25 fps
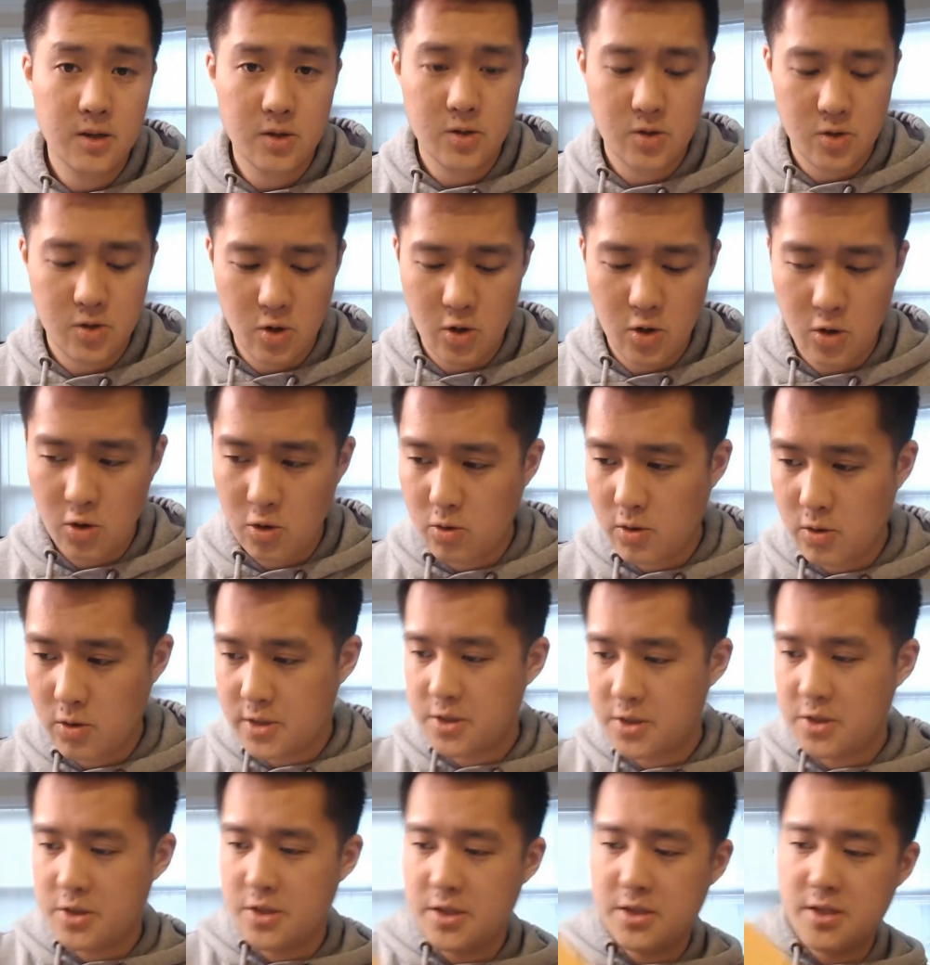So
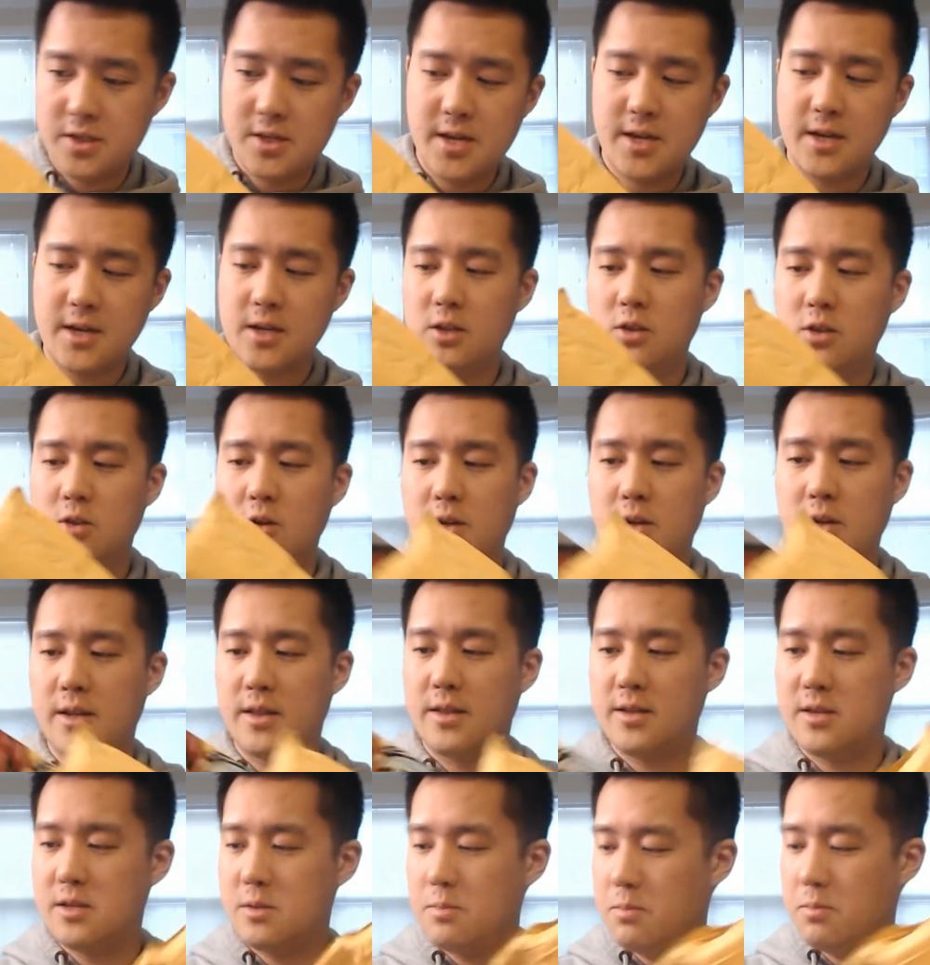let's just take a look at
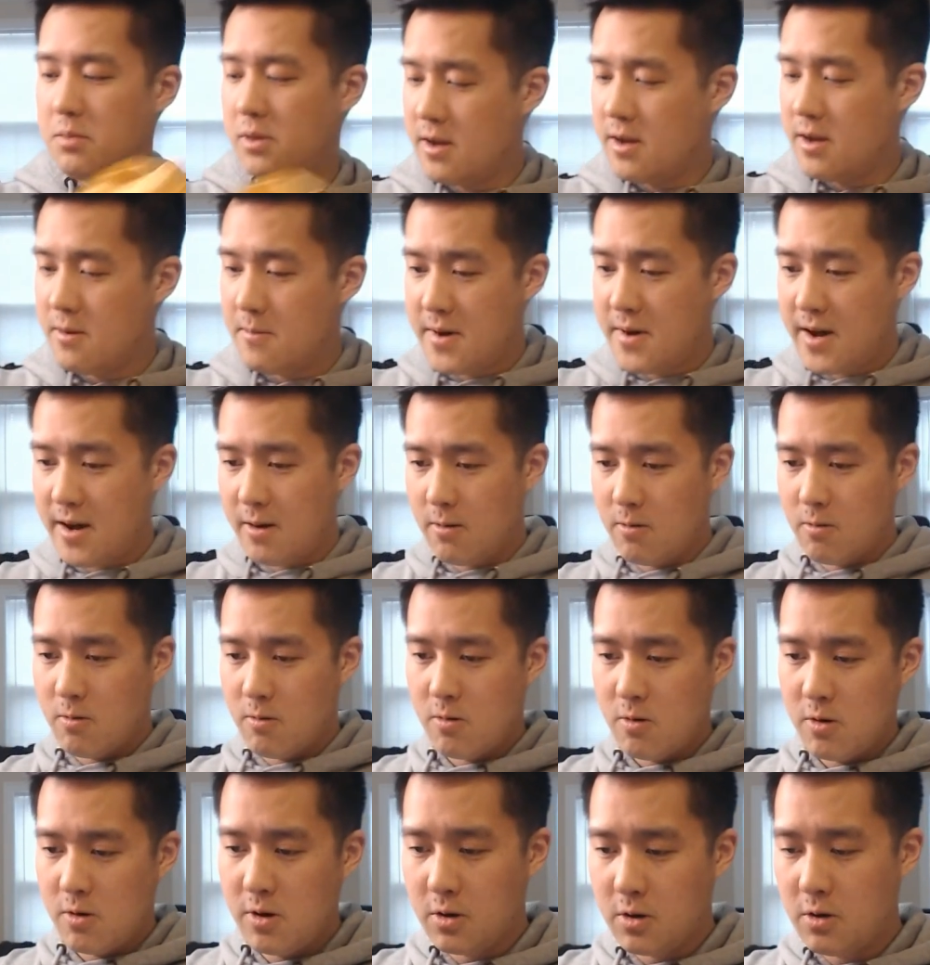this playmat
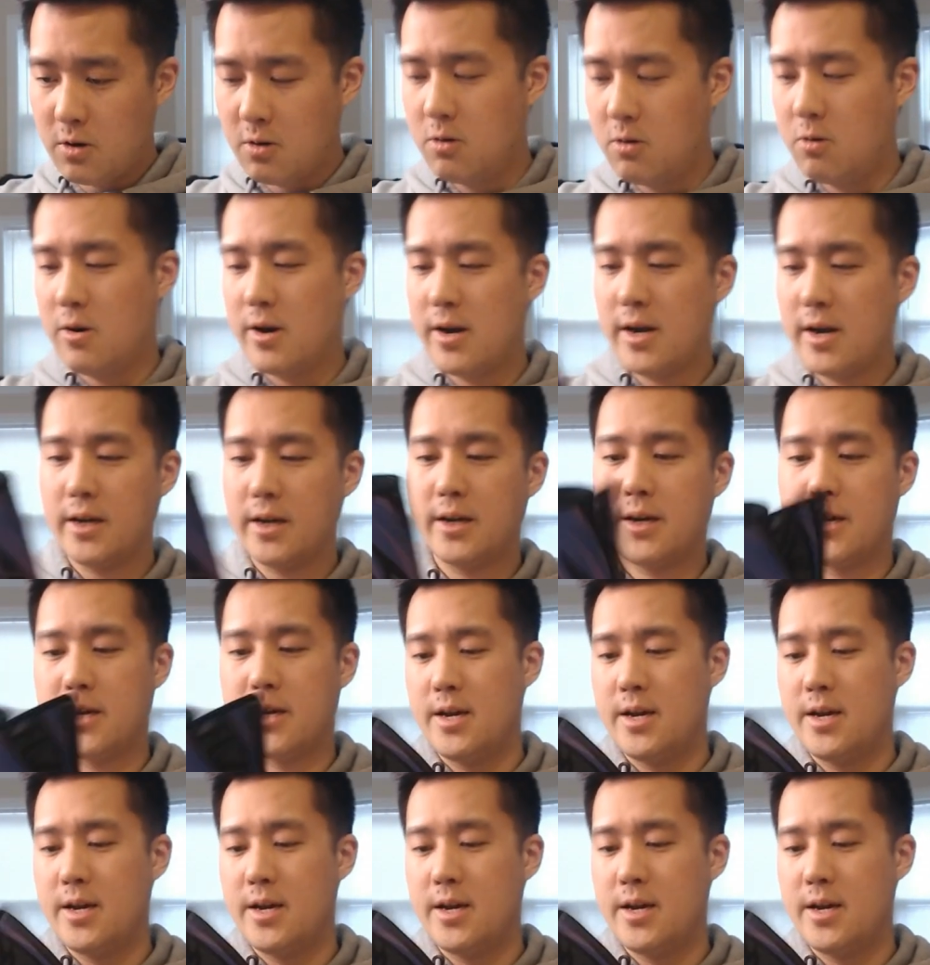real quick.